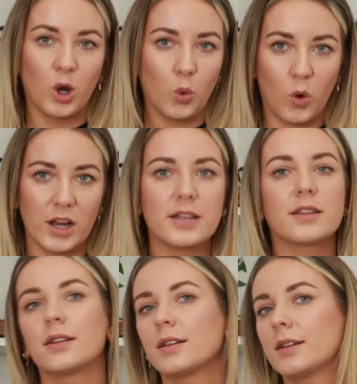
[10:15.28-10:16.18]

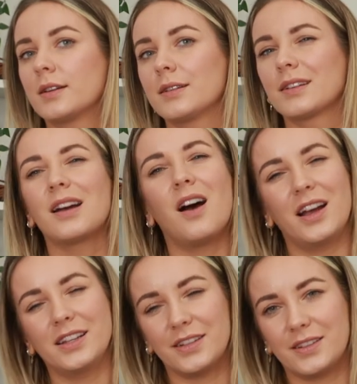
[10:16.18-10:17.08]
white,
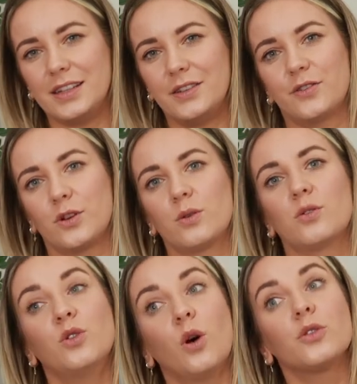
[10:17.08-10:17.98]
kind of see-through,
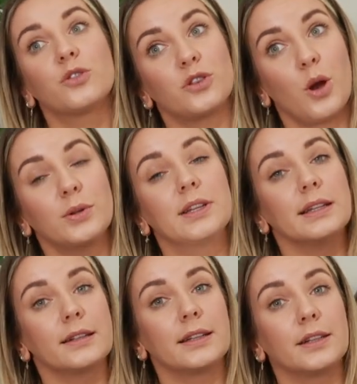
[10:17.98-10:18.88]
not
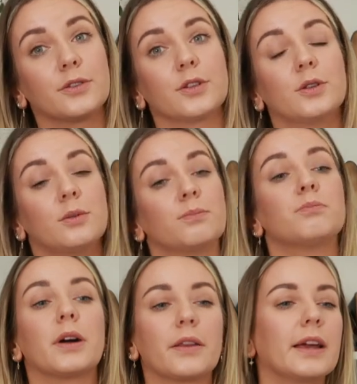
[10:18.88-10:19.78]
totally see-through,
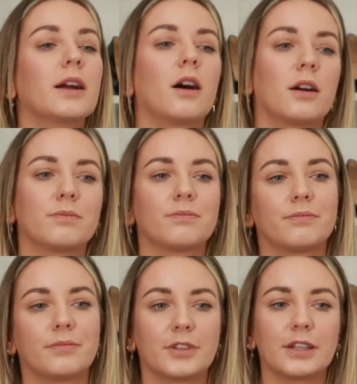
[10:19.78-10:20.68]
but they are
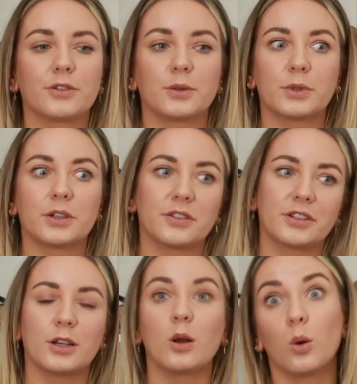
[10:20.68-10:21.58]
see-through because
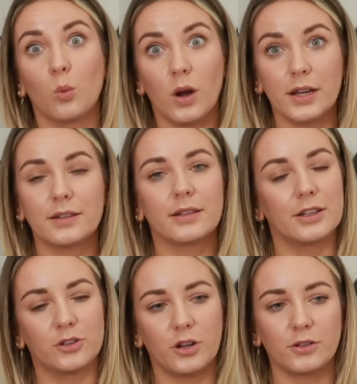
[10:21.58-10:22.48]
you know, white,
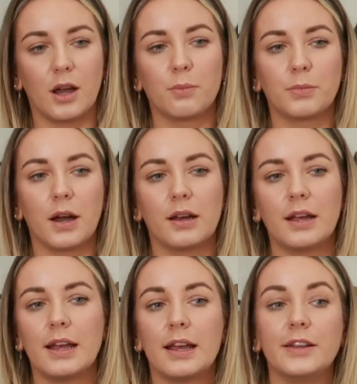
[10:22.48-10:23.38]
it shows up. But
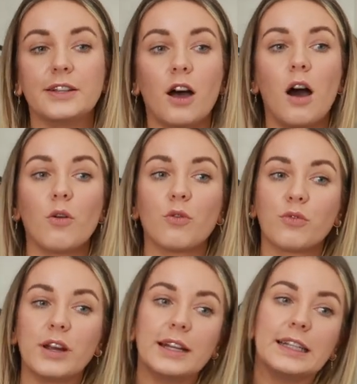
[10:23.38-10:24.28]
these are a
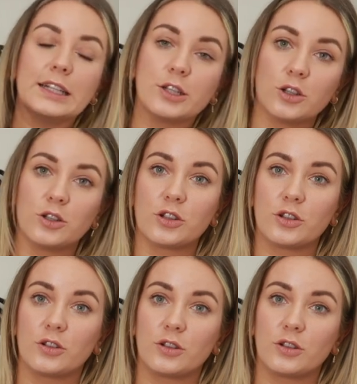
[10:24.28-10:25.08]
really good